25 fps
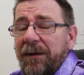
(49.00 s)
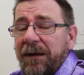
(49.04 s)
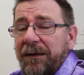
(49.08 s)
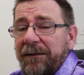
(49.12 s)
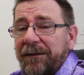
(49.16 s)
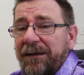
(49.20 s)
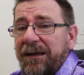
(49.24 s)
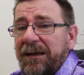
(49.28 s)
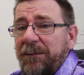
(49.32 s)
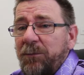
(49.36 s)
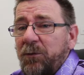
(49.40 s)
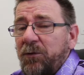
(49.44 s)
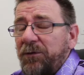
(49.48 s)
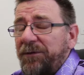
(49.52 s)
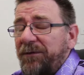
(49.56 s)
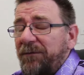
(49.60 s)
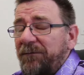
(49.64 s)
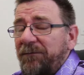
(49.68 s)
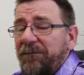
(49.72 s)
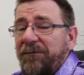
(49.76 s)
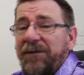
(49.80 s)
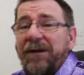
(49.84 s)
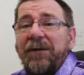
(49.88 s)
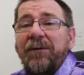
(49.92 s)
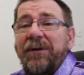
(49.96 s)
Keyboards are
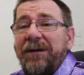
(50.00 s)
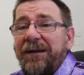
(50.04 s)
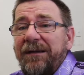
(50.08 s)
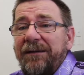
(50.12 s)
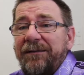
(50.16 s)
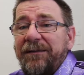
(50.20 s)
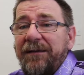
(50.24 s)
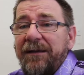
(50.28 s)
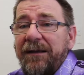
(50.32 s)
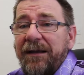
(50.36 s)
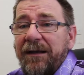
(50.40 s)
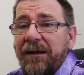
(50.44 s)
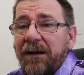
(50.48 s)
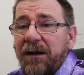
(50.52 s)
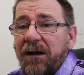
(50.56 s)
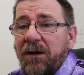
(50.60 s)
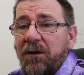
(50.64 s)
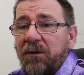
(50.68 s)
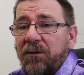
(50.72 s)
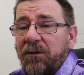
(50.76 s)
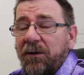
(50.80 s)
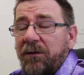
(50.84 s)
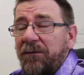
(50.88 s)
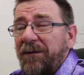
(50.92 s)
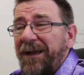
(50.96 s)
very easy to get a
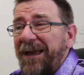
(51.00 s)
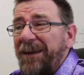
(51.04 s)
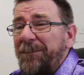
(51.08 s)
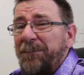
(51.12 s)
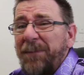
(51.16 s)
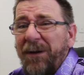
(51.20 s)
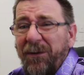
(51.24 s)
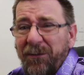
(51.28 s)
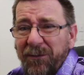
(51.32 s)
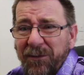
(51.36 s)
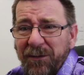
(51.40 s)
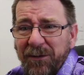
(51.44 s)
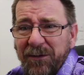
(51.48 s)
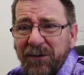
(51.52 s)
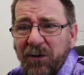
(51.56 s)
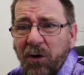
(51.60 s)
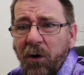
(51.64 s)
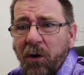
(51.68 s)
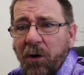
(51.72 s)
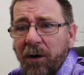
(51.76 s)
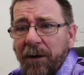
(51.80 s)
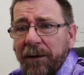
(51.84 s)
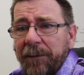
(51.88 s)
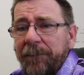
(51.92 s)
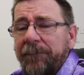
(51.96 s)
hold of, and most of the
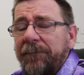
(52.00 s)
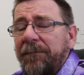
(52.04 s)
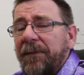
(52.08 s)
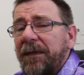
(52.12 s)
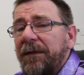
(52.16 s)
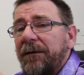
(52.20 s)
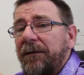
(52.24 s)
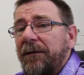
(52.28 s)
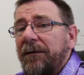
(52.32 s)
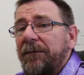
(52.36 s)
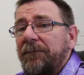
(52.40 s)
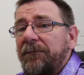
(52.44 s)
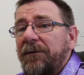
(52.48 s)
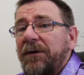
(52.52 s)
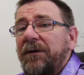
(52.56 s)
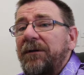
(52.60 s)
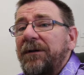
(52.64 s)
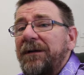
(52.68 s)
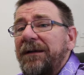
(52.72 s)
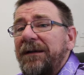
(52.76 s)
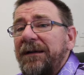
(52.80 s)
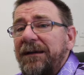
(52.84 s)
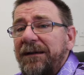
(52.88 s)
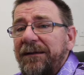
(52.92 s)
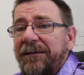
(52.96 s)
time
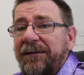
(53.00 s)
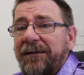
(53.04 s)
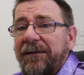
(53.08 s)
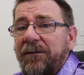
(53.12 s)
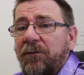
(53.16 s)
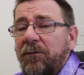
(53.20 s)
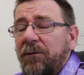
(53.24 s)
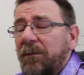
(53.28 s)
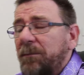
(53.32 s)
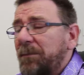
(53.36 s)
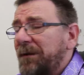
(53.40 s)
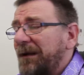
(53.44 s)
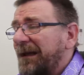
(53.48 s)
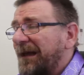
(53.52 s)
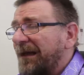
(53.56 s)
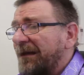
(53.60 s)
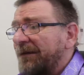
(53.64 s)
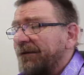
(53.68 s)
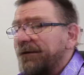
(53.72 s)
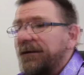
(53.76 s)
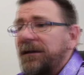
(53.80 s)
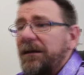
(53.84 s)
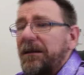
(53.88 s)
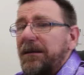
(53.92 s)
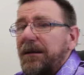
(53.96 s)
very easy to
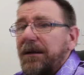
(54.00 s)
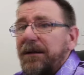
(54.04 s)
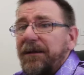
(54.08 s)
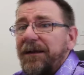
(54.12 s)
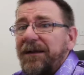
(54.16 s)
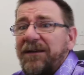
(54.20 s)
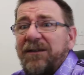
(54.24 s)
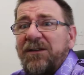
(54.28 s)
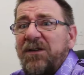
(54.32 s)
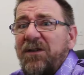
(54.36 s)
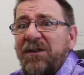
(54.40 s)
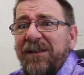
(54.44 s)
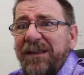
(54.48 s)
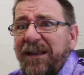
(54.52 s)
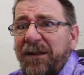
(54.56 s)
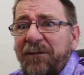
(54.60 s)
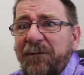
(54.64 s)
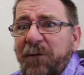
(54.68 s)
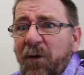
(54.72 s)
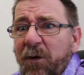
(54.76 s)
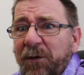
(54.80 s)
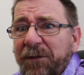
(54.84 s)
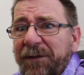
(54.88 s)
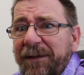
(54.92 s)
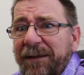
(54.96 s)
replace. And that's usually the
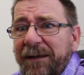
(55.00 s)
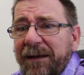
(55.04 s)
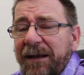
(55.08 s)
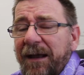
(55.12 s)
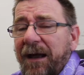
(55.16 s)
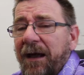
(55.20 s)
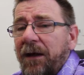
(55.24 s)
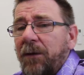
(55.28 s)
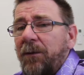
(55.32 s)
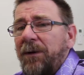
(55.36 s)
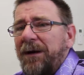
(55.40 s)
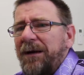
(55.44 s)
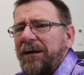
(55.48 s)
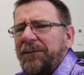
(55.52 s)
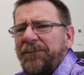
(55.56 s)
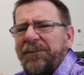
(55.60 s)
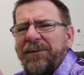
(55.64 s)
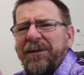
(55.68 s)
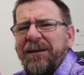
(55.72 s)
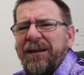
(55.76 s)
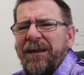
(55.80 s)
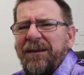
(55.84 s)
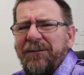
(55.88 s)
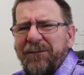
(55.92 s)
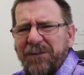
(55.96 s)
first thing to go.
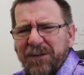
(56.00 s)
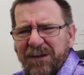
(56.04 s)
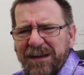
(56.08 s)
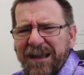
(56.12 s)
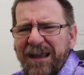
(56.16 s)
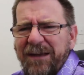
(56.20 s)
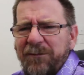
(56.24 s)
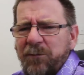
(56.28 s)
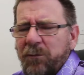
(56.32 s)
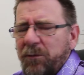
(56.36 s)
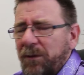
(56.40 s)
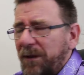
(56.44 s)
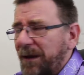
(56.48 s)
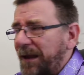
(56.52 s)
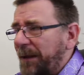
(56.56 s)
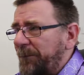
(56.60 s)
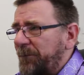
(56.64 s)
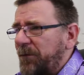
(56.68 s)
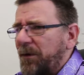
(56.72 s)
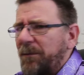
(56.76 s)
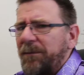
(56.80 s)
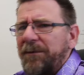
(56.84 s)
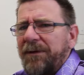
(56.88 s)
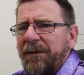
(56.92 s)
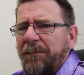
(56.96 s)
If you're careful with a
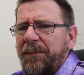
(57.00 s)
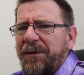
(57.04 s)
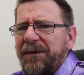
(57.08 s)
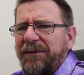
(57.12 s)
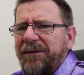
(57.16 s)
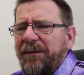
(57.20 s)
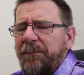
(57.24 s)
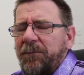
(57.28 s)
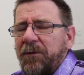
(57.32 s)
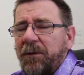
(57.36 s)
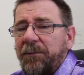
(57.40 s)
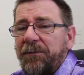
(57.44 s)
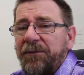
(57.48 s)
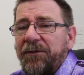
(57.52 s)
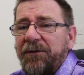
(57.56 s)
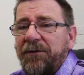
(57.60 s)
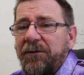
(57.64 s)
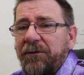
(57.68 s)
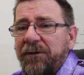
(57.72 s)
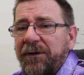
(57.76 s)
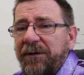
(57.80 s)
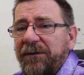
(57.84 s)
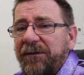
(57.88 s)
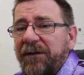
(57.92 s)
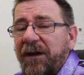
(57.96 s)
laptop, sometimes the
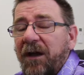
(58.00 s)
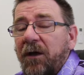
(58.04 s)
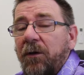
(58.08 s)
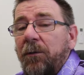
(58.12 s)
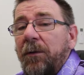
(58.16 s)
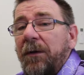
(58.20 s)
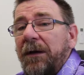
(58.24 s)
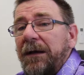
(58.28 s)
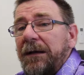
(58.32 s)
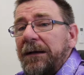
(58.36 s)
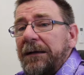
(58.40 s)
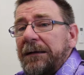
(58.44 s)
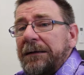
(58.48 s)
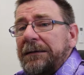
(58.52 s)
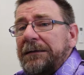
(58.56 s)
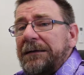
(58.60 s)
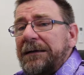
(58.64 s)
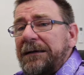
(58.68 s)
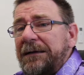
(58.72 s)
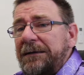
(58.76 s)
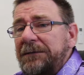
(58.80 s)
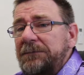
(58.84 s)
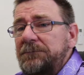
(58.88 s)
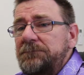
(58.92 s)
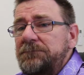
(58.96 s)
screens go,
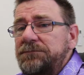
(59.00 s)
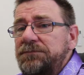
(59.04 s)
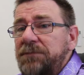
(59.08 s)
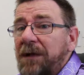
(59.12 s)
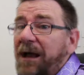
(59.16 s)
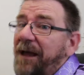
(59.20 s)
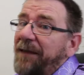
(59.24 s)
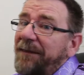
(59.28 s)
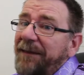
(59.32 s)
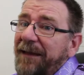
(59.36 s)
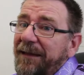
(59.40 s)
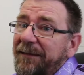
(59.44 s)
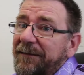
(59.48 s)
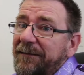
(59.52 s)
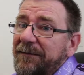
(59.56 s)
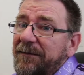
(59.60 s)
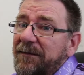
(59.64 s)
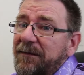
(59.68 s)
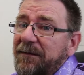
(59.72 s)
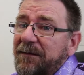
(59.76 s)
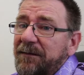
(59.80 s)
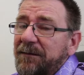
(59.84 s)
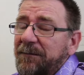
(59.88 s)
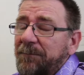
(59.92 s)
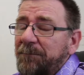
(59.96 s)
and
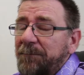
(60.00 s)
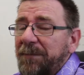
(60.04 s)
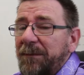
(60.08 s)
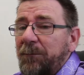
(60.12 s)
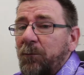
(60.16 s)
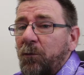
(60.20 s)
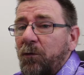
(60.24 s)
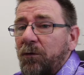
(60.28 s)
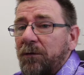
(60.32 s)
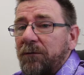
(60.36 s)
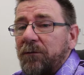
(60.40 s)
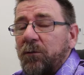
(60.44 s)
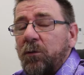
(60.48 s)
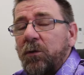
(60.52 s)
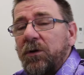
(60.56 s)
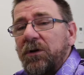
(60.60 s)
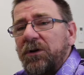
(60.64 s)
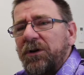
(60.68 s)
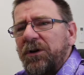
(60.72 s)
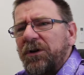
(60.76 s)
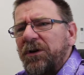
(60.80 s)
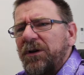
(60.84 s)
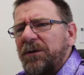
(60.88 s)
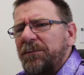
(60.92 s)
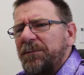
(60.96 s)
that's a bit more of a world
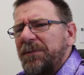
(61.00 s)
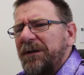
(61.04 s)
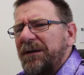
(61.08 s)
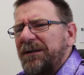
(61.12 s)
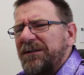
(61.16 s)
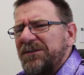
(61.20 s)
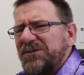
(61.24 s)
of hurt. But